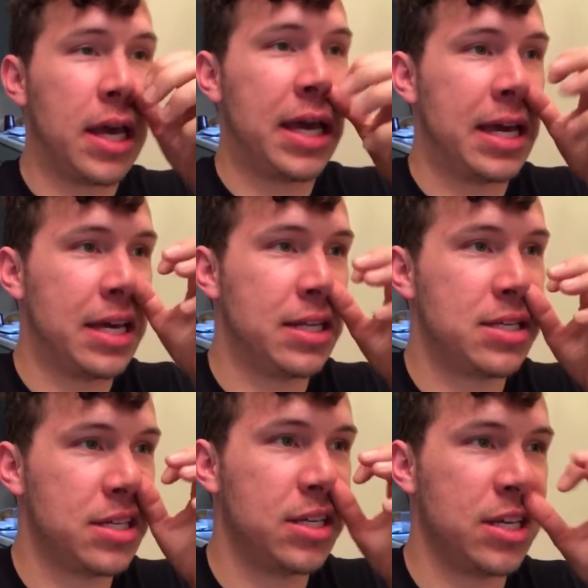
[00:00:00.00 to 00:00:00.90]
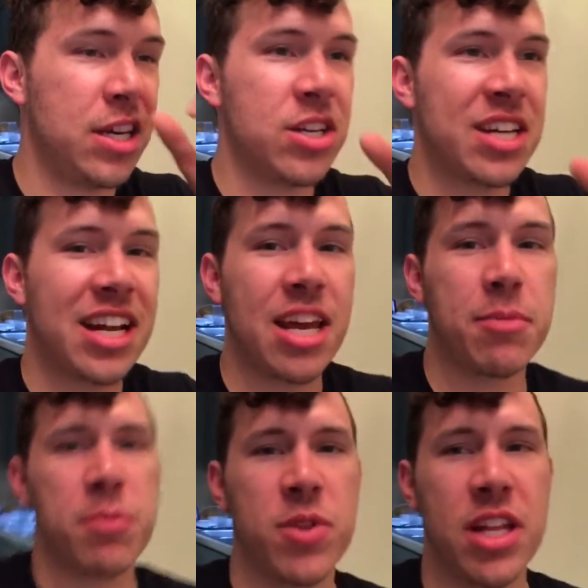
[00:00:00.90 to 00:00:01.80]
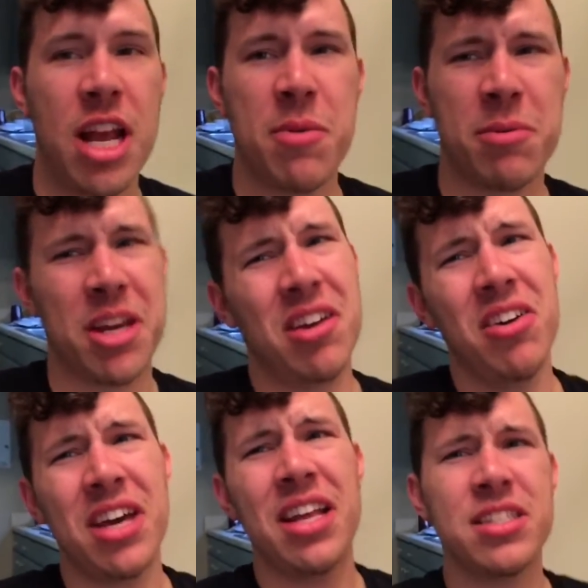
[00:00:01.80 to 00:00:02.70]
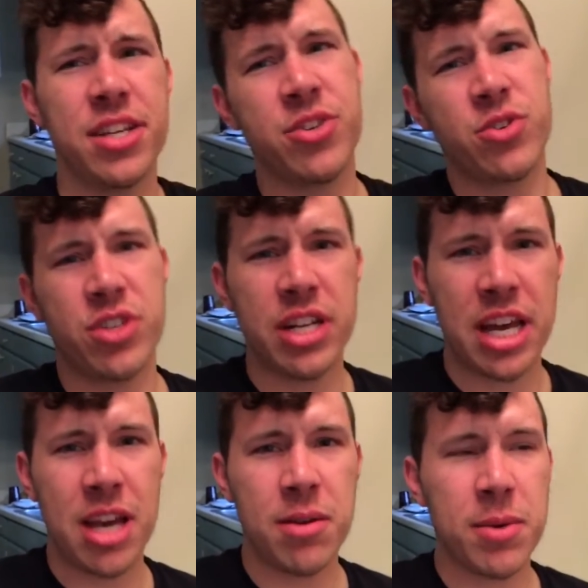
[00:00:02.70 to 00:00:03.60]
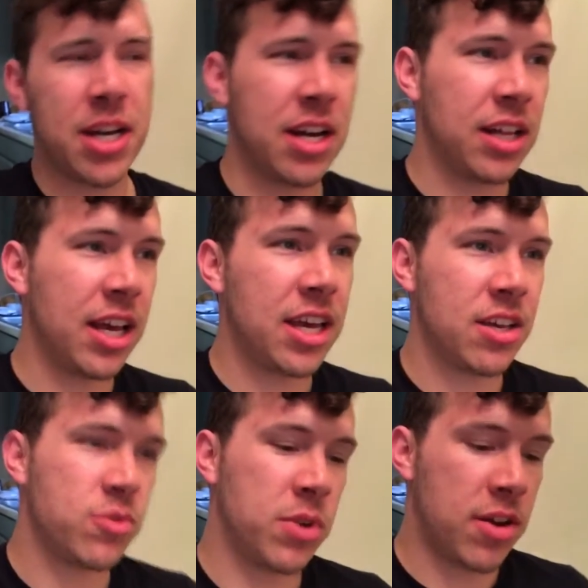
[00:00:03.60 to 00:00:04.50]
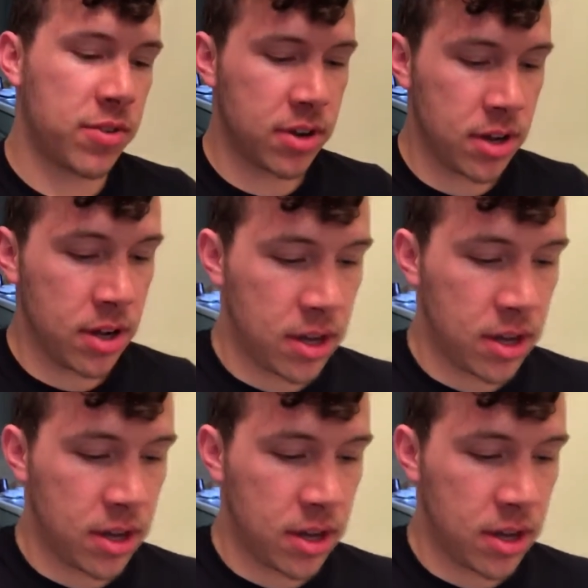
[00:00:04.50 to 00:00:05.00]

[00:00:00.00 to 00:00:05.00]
And he just kind of came up with the name. I'm like, okay, that's an interesting name. I kind of like it. It's whatever.